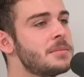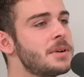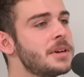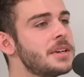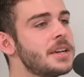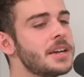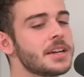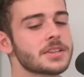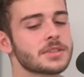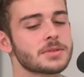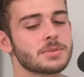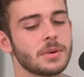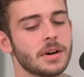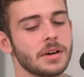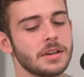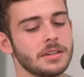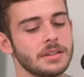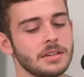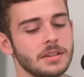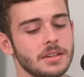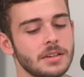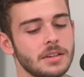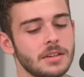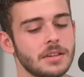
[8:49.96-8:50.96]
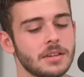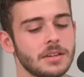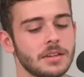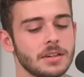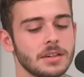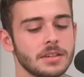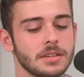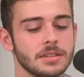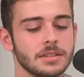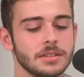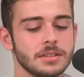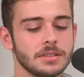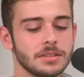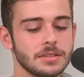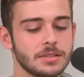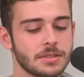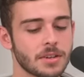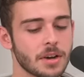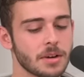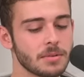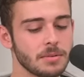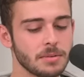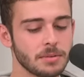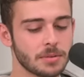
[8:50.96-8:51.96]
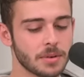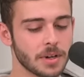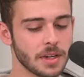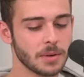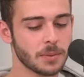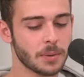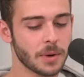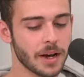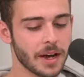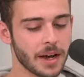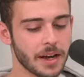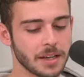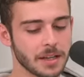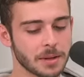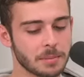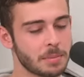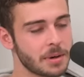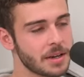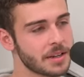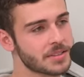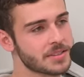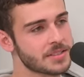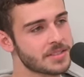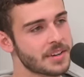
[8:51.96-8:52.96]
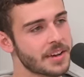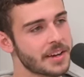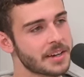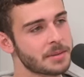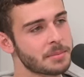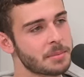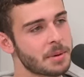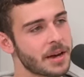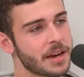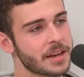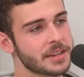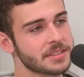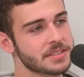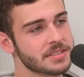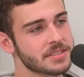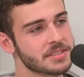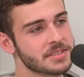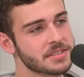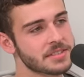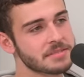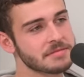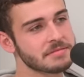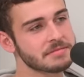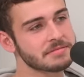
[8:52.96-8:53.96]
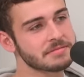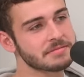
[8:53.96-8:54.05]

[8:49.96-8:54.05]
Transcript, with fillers: My next one don't rewear your piss stained pants.